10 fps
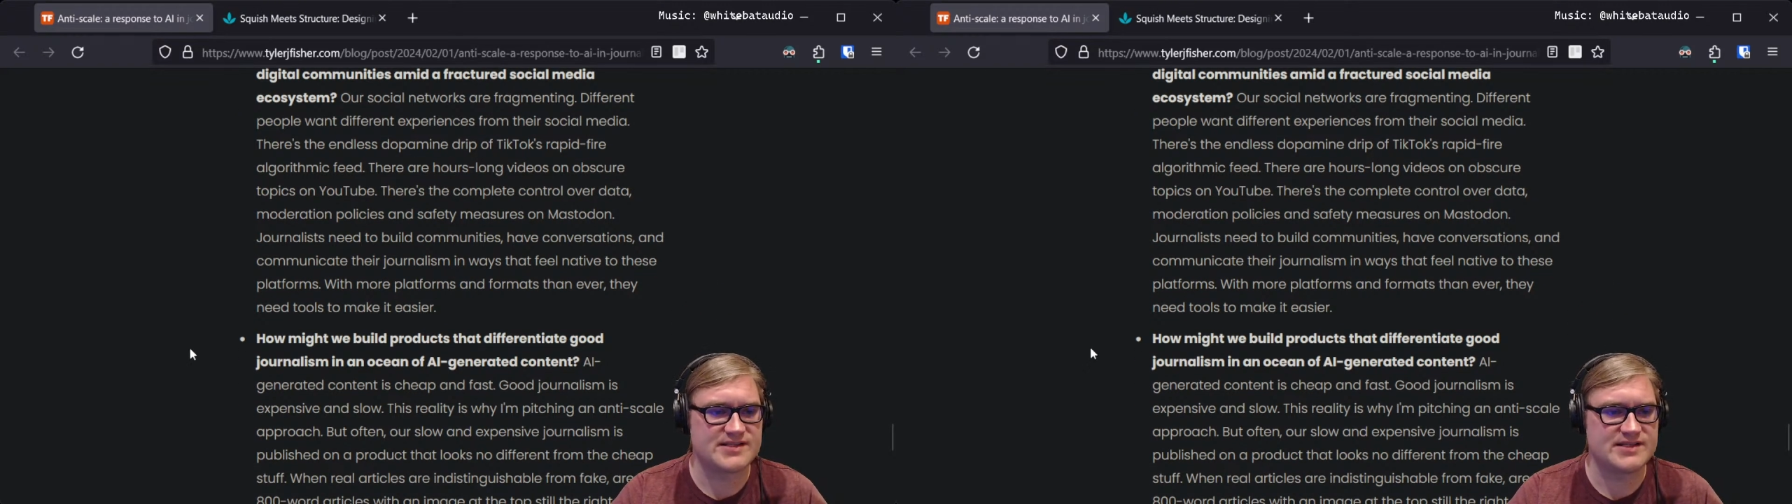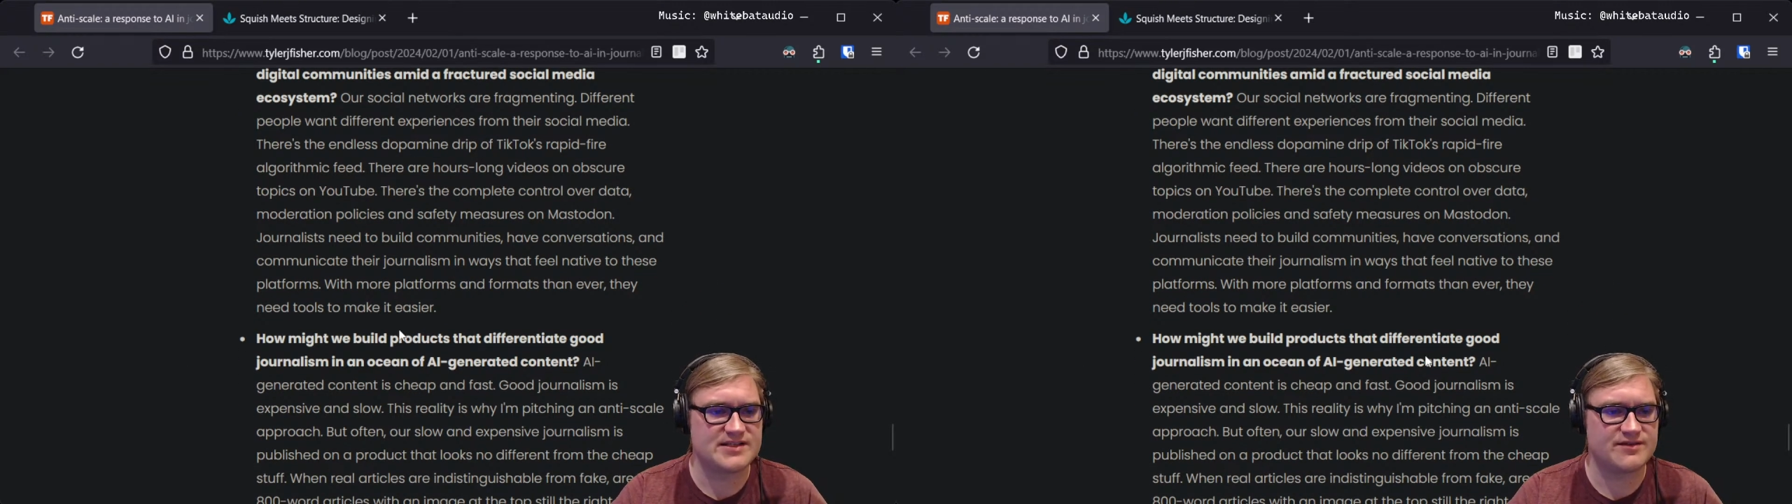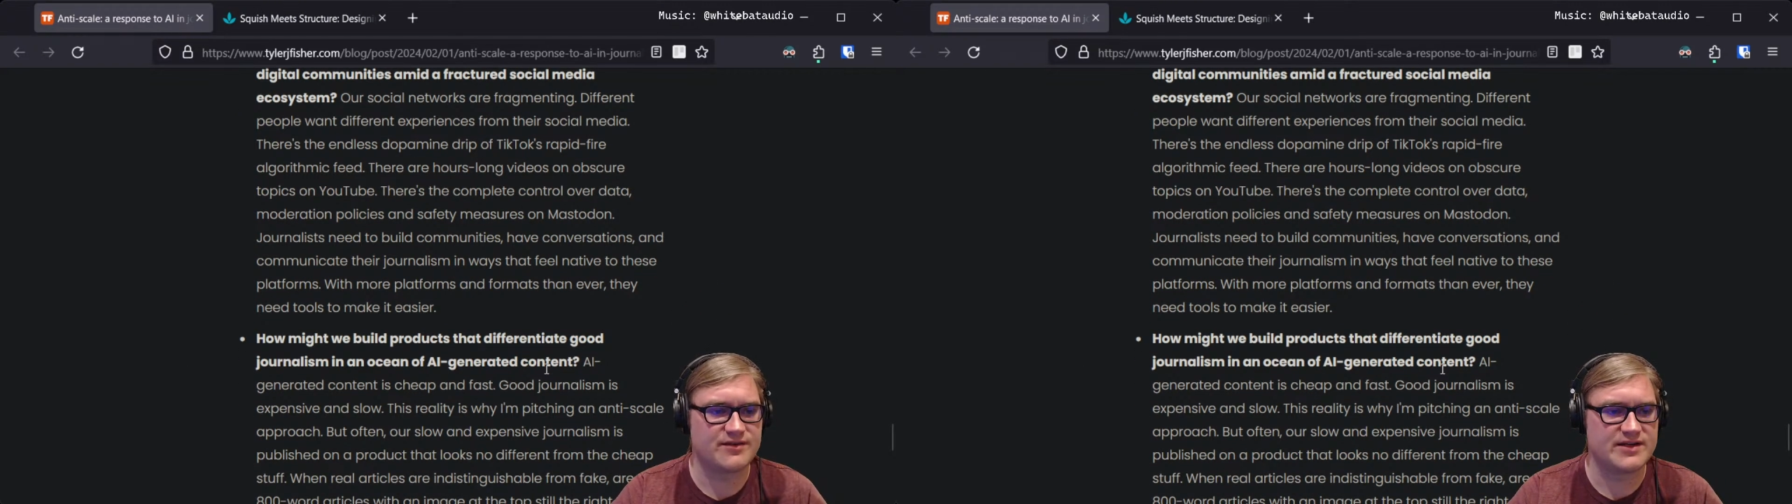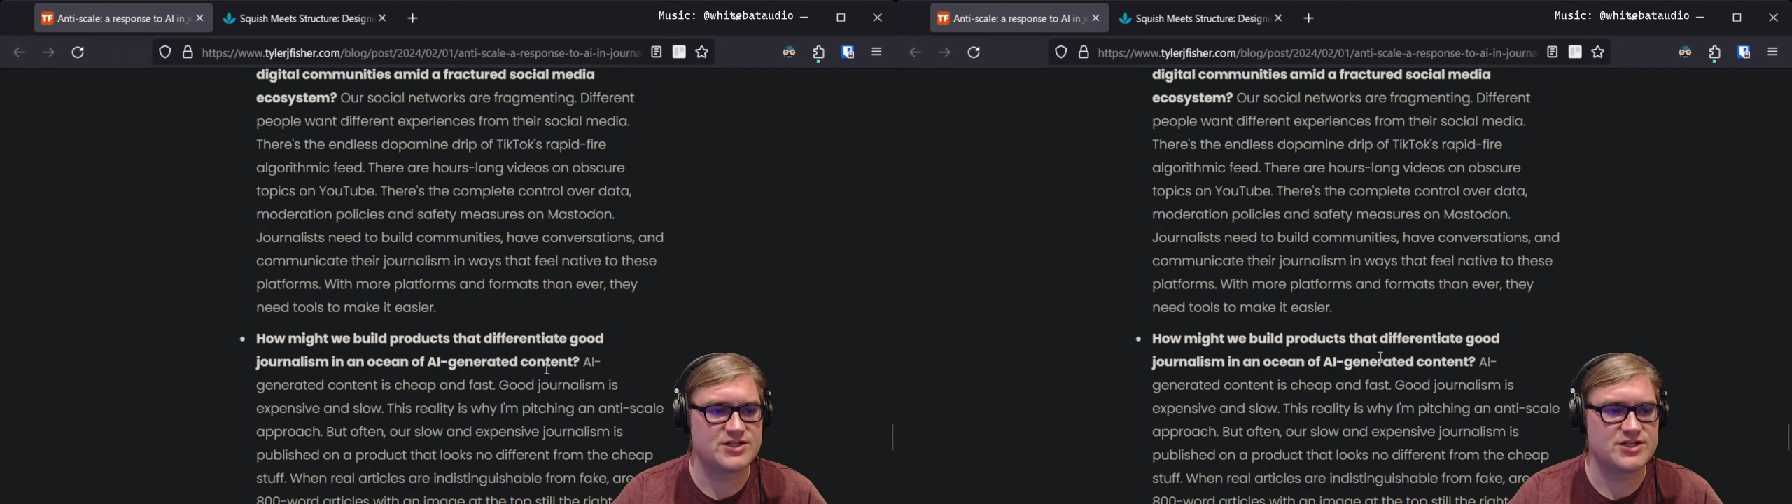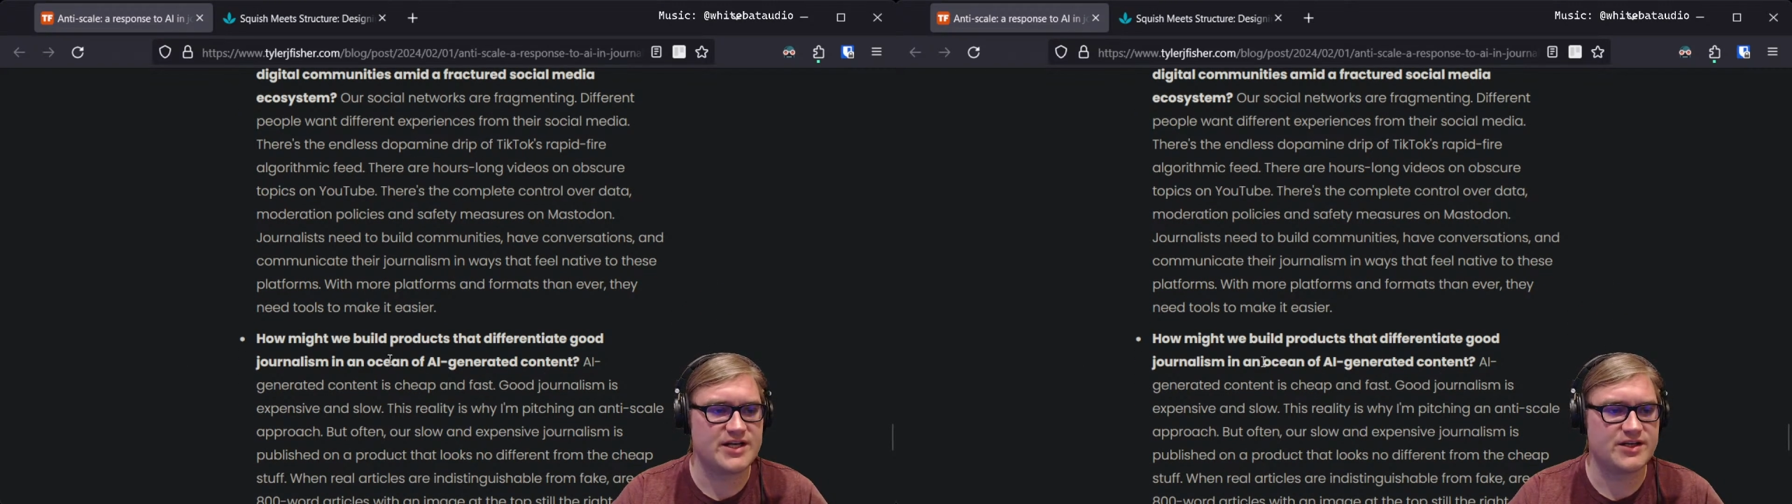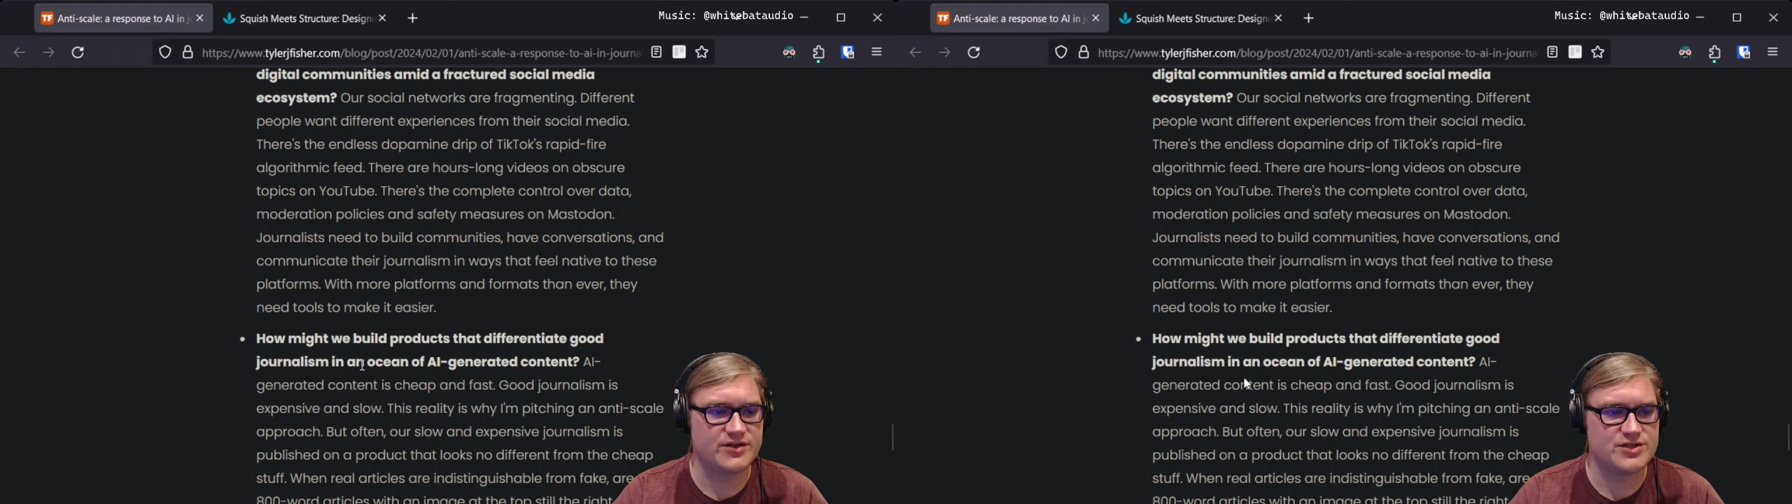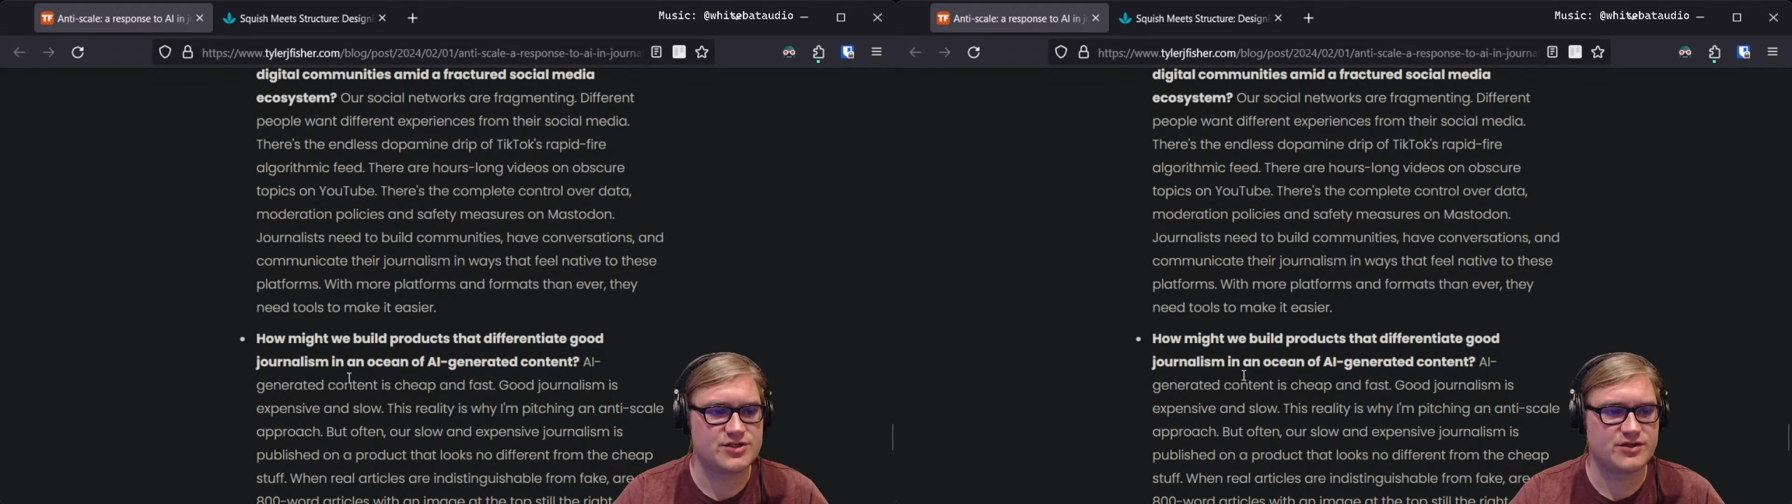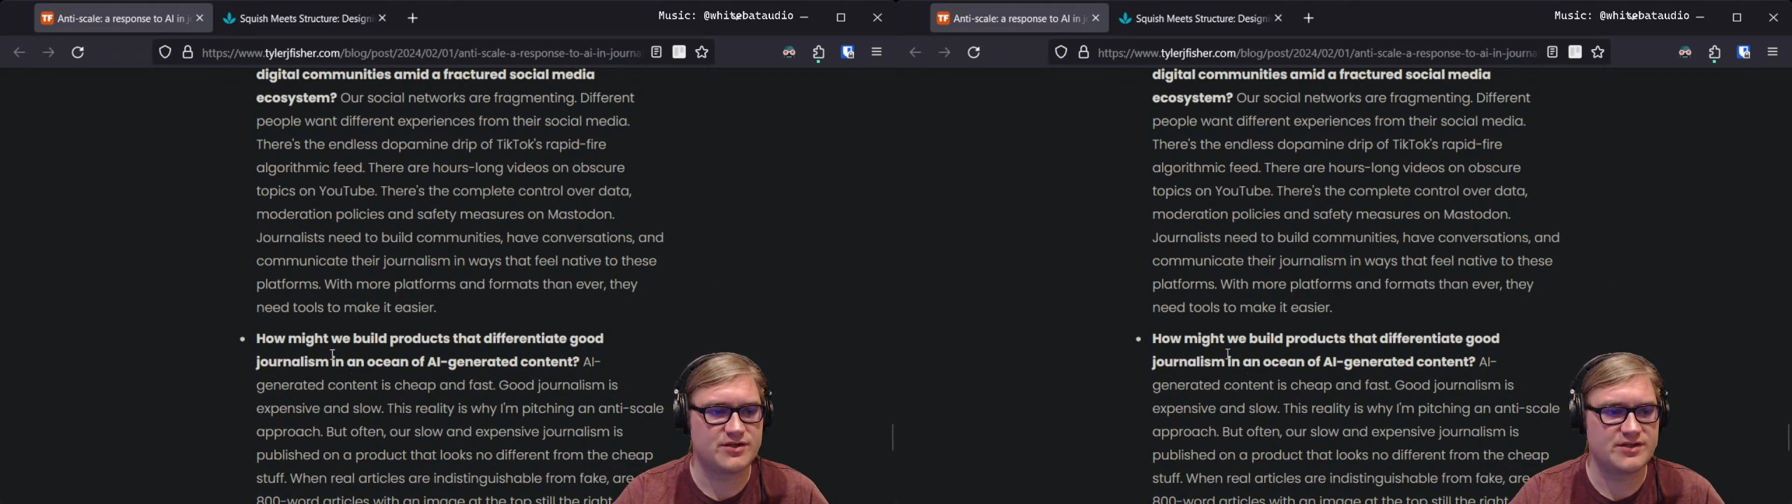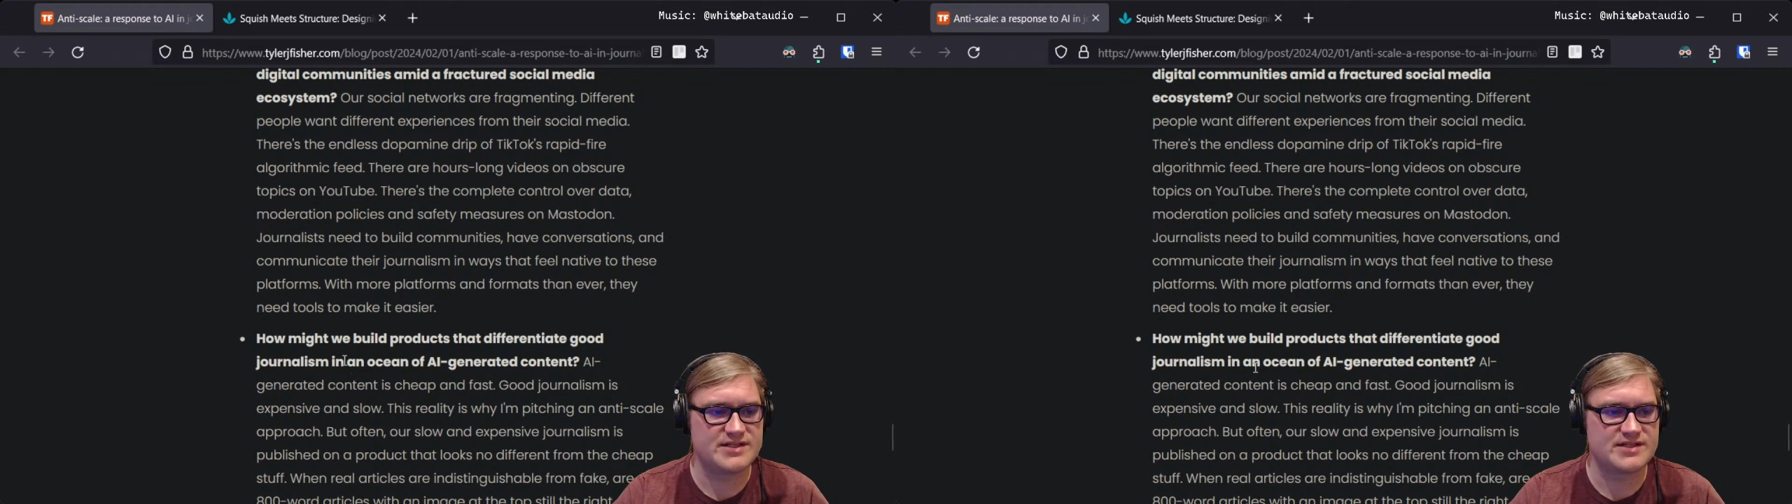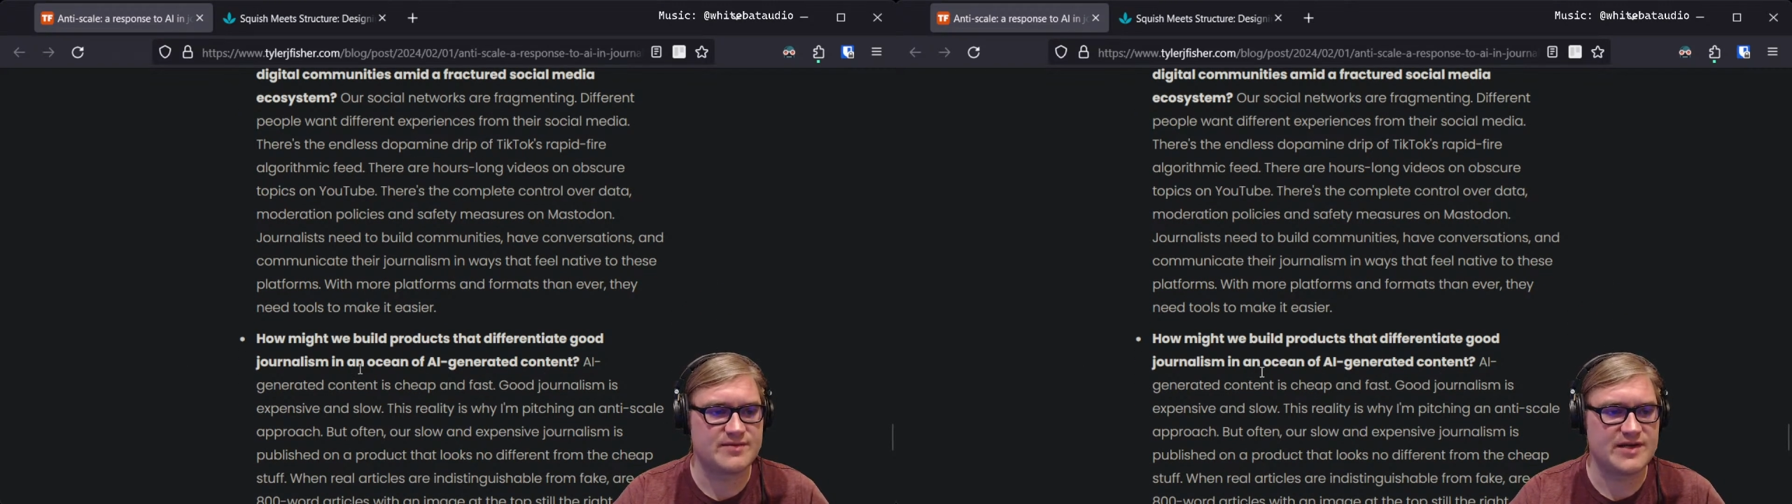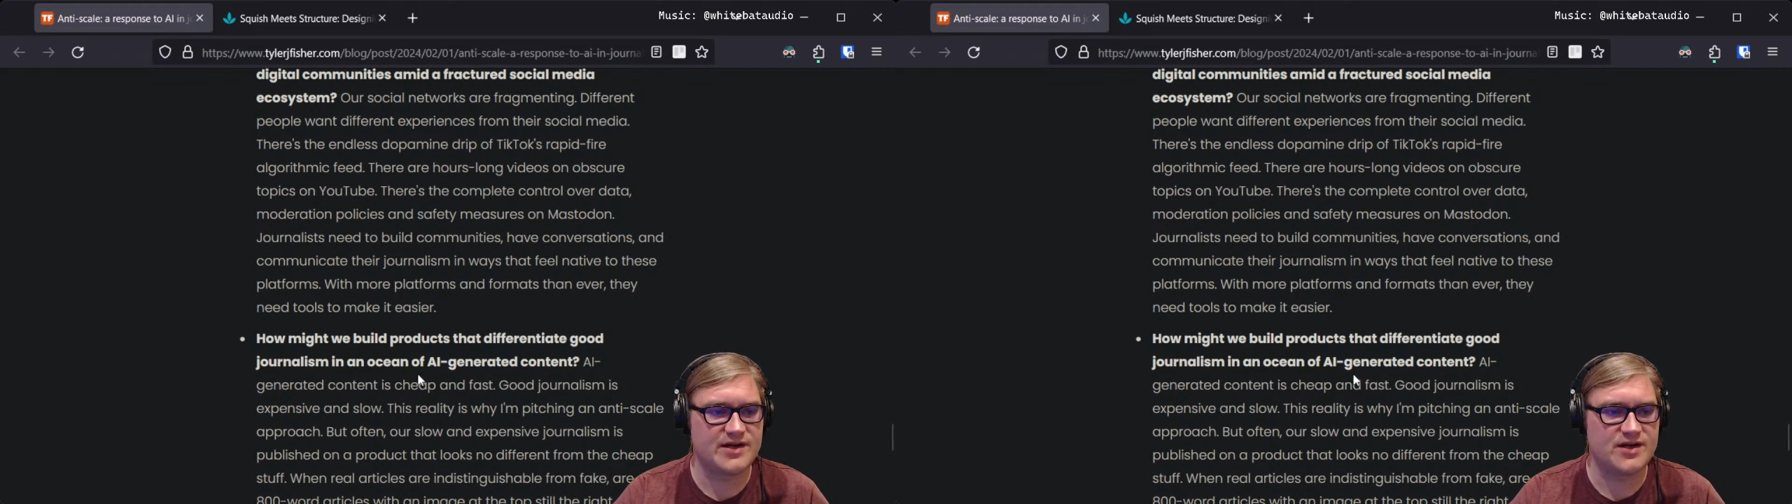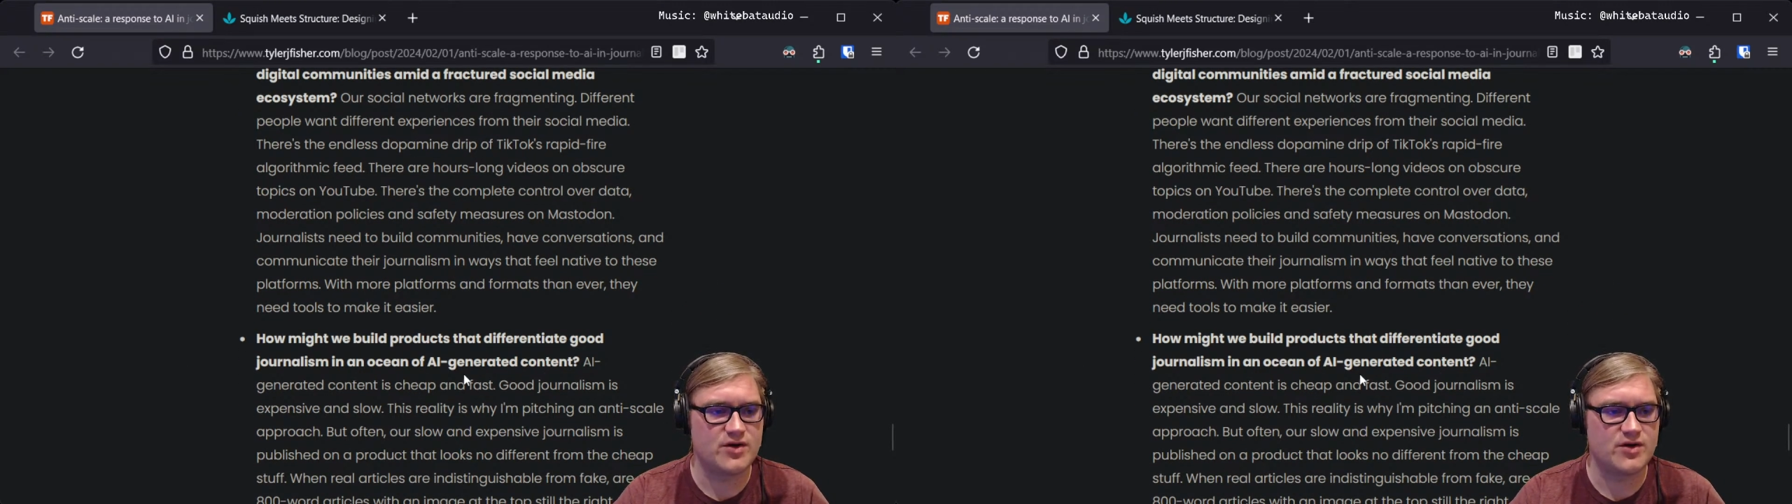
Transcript: that differentiate good journalism in an